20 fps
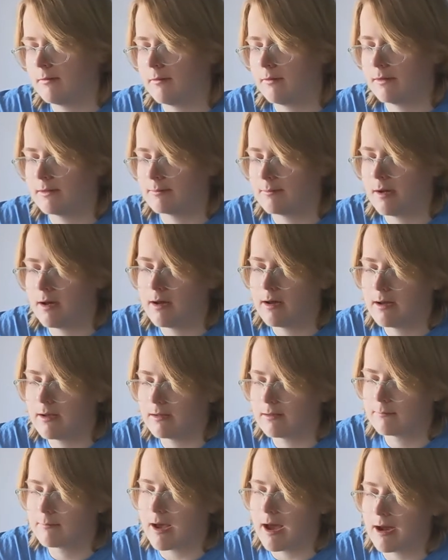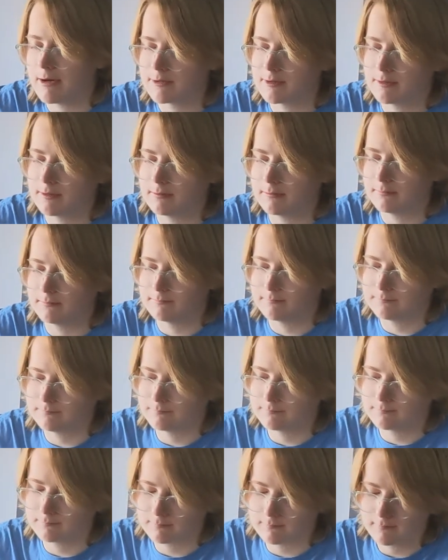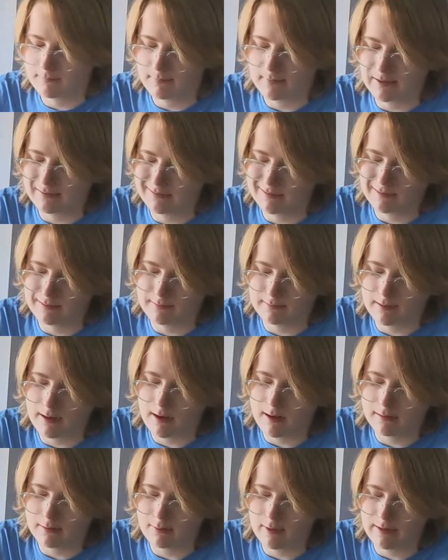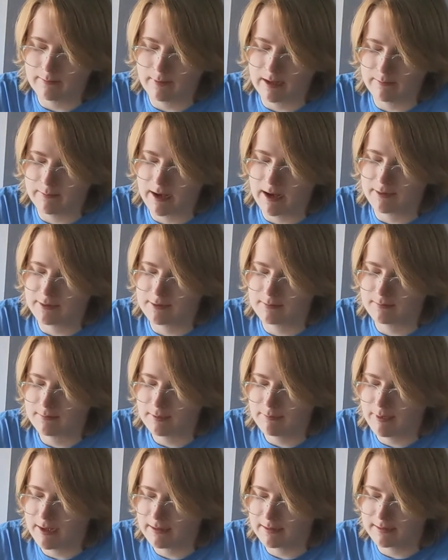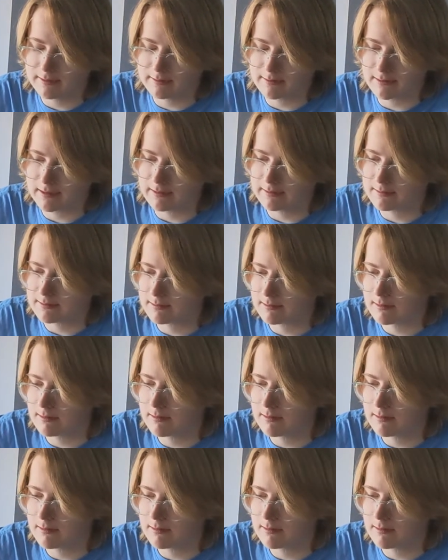For it is my passion. It's not quite my passion, but painting's nice.